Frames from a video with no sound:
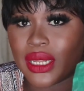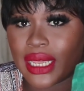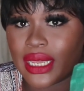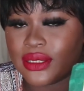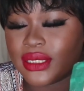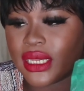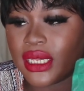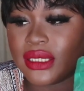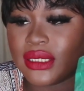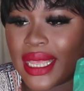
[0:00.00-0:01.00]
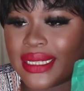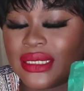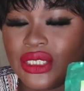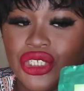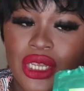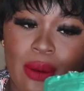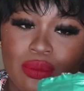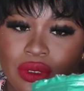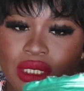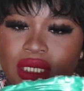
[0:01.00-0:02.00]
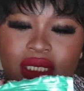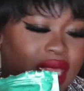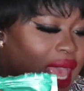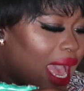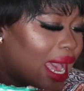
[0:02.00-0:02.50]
like I used to take it as chia puddings,